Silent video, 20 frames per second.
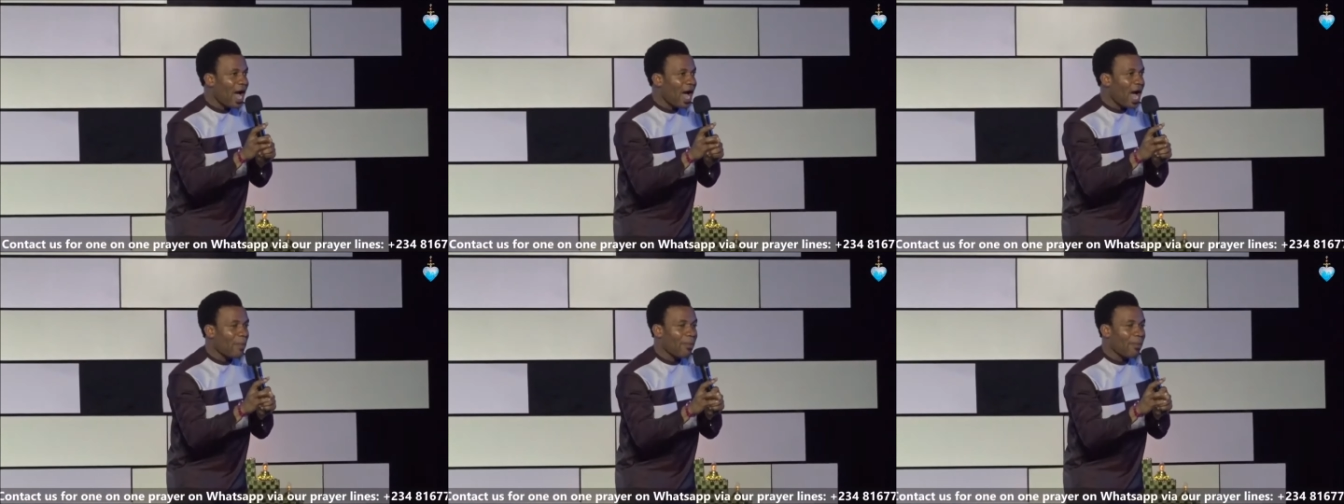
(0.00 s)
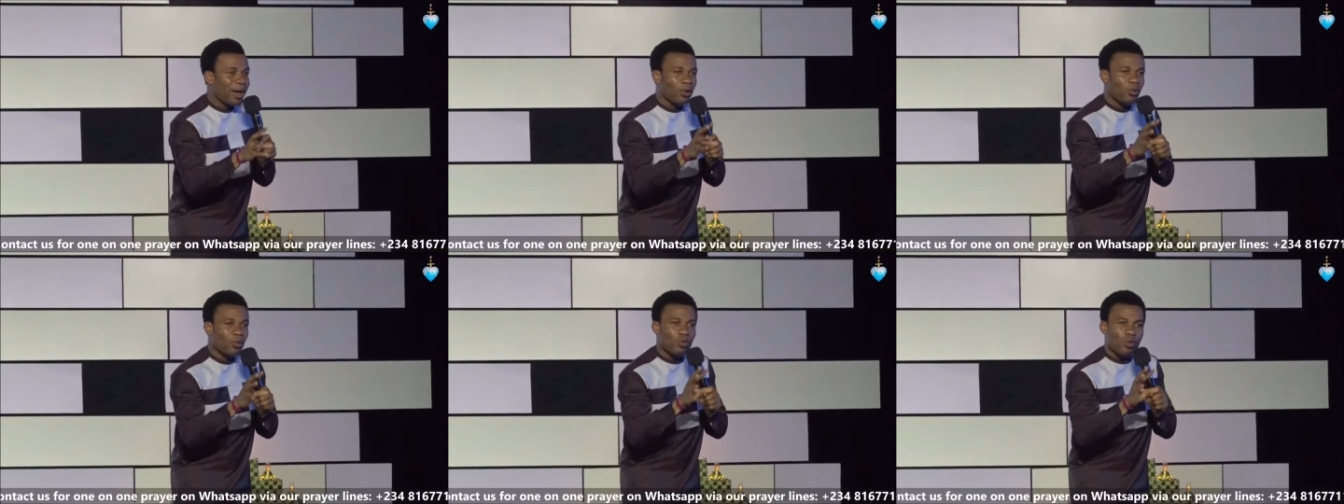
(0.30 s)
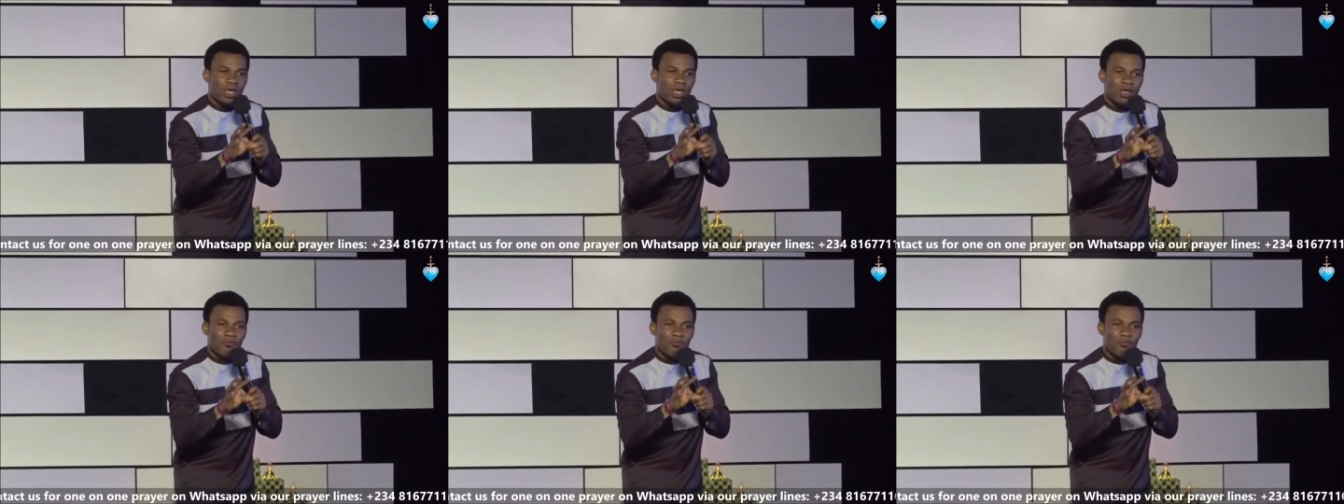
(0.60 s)
about
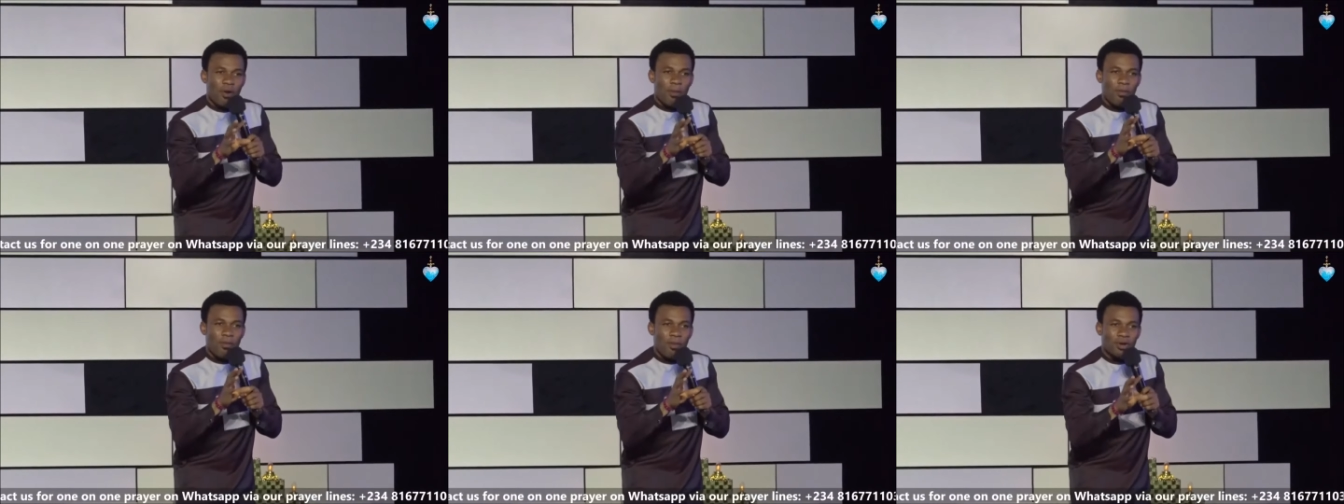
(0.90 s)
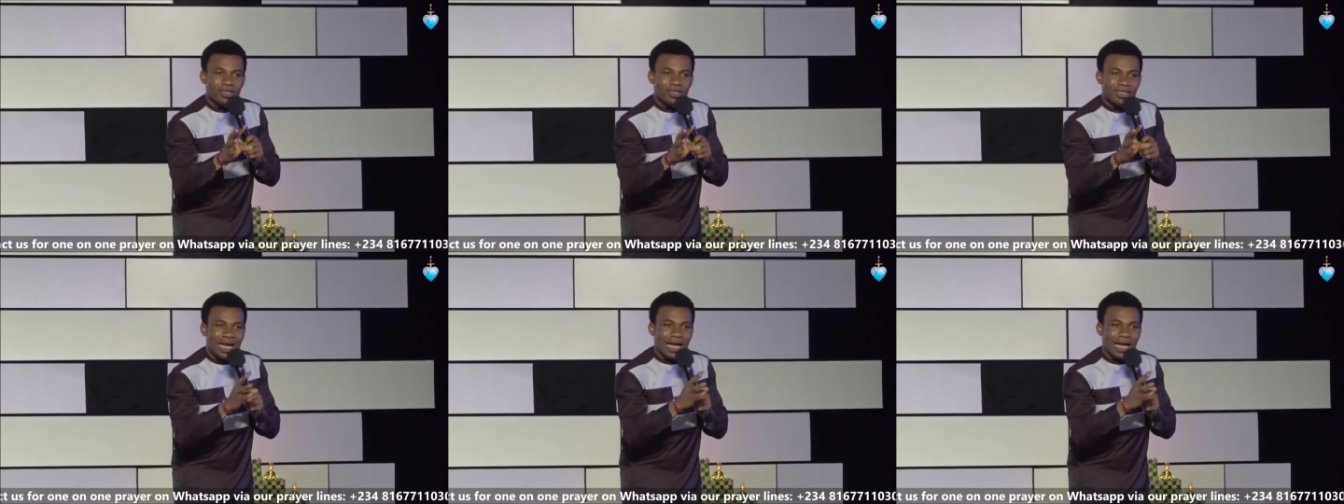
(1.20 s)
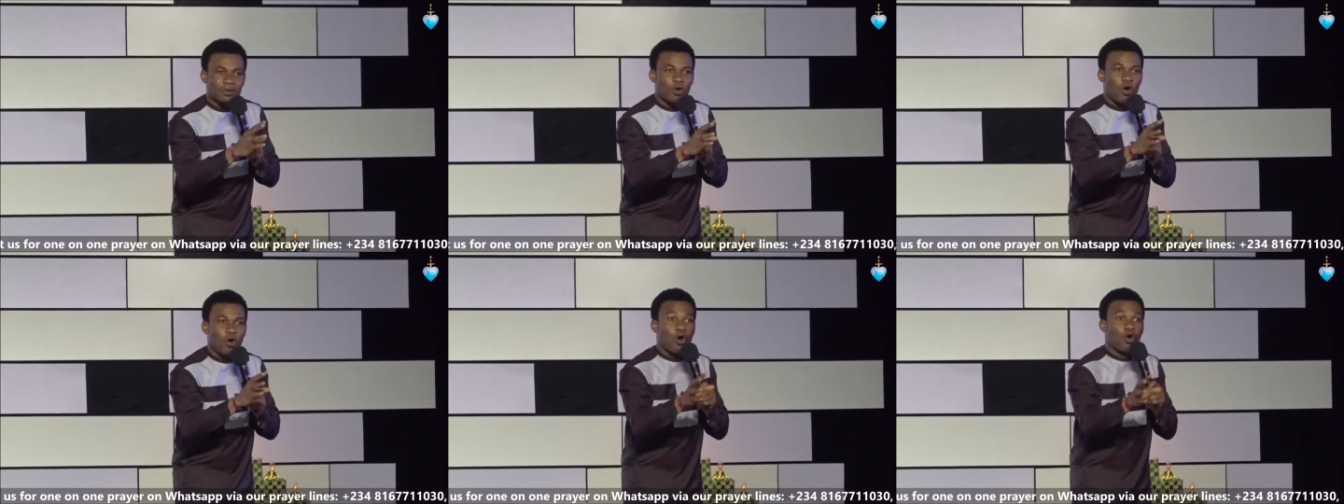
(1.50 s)
looking for money at
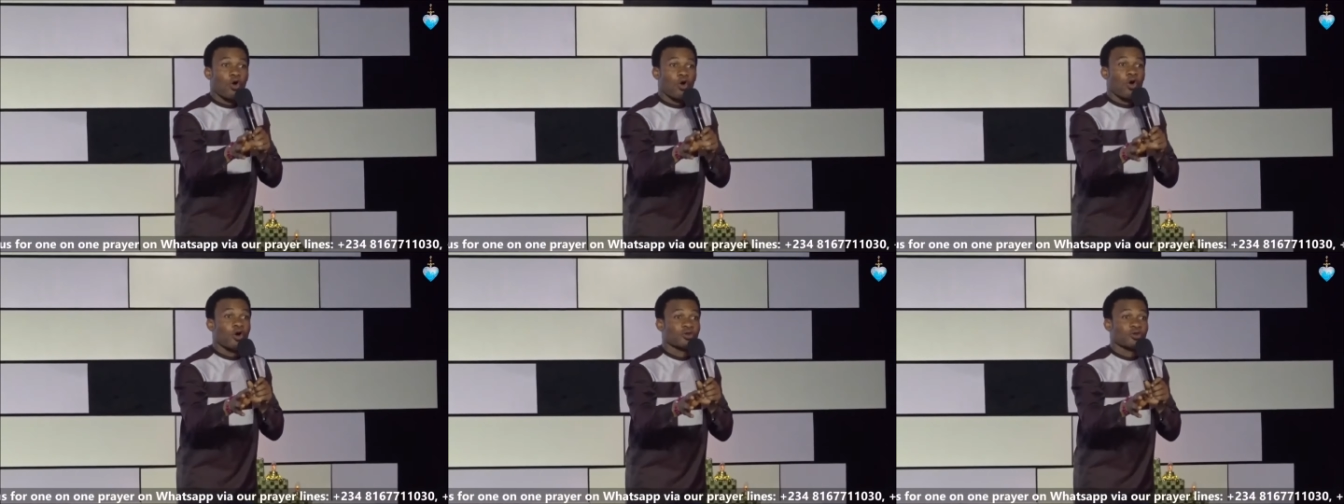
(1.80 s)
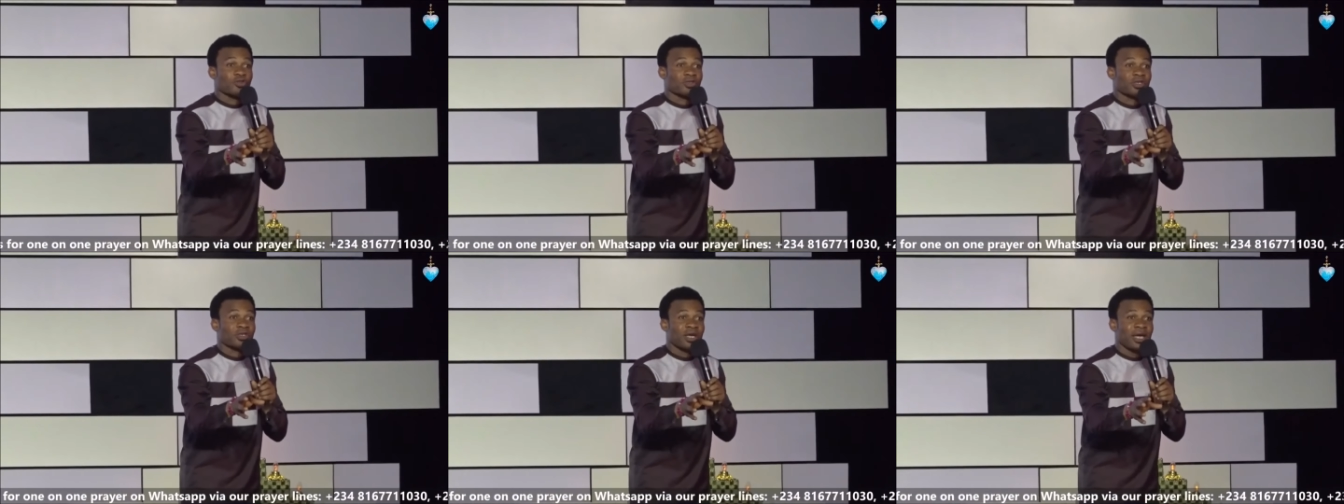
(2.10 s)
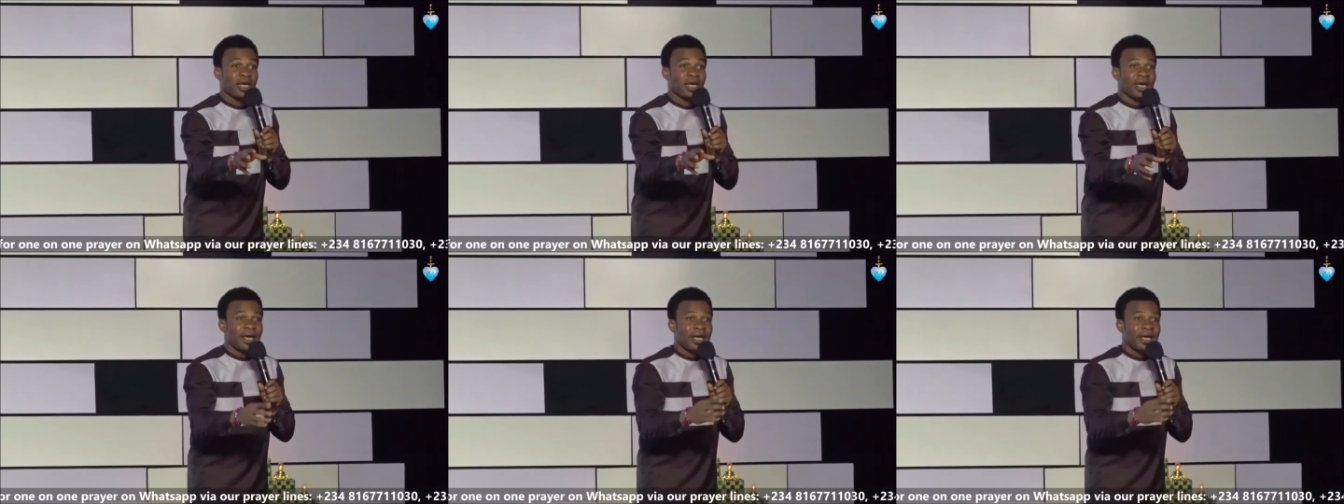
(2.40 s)
all costs,
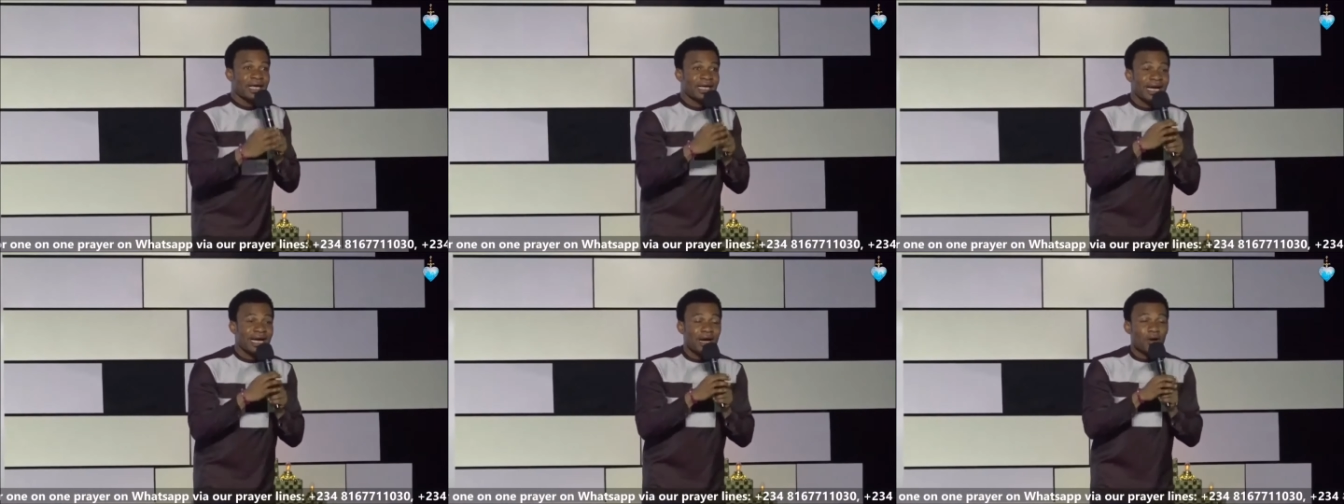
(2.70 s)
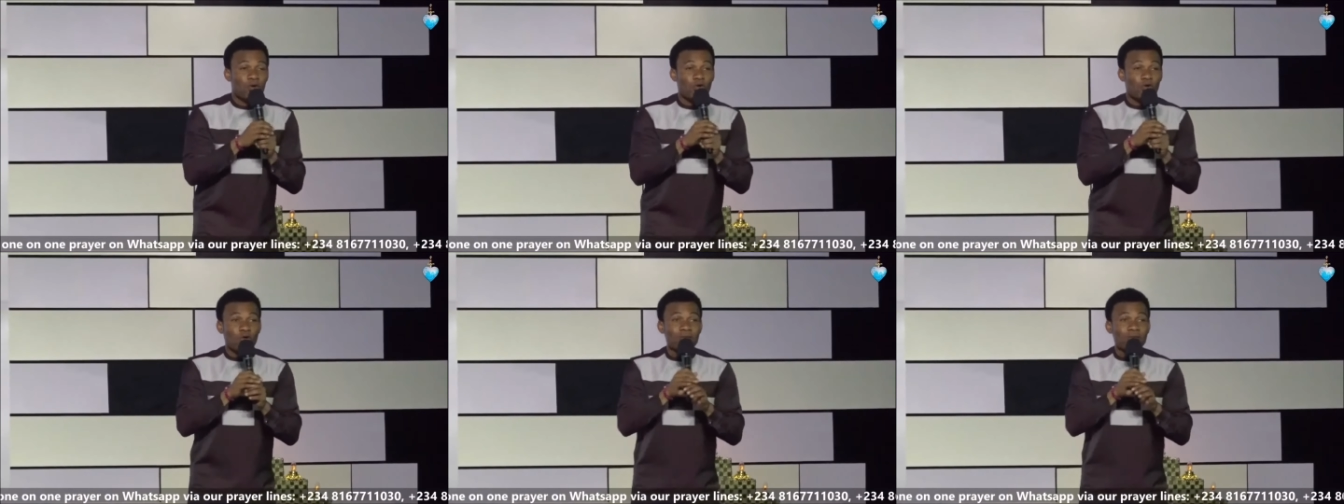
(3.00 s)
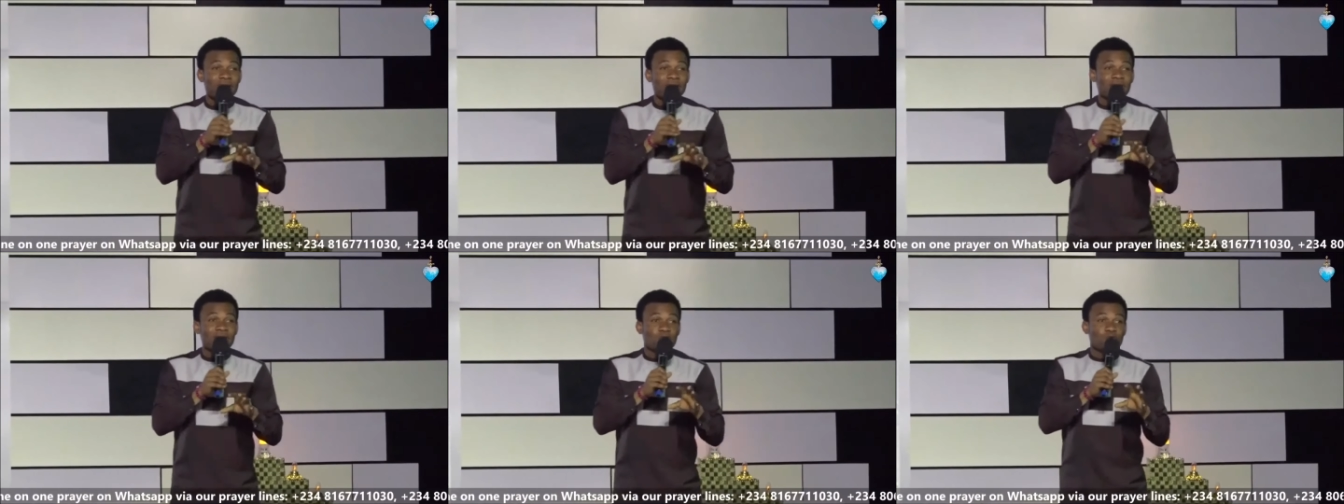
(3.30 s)
He can
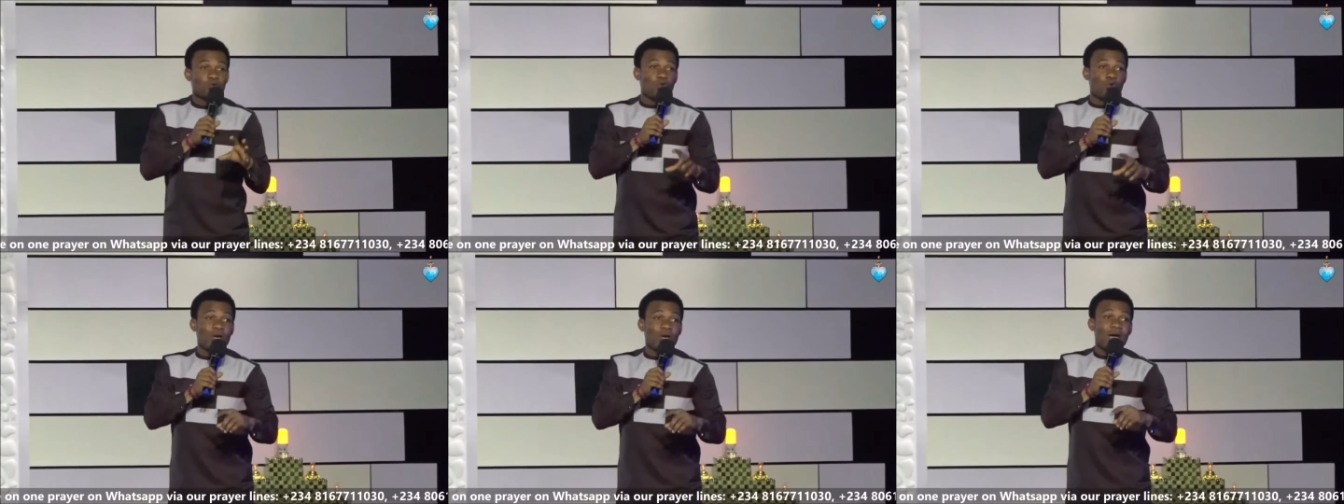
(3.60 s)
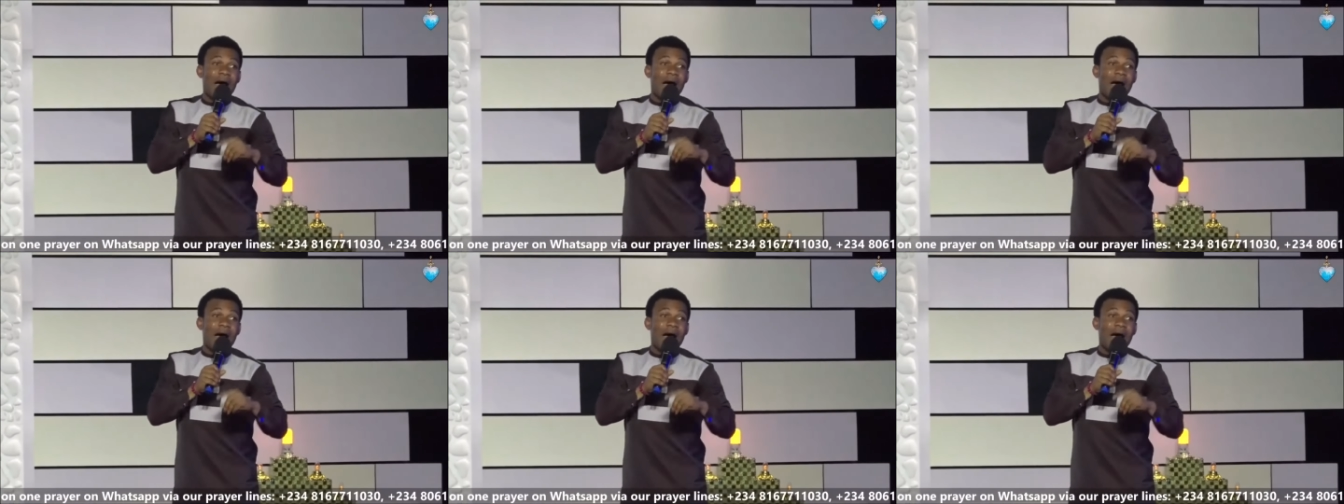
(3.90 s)
connect you to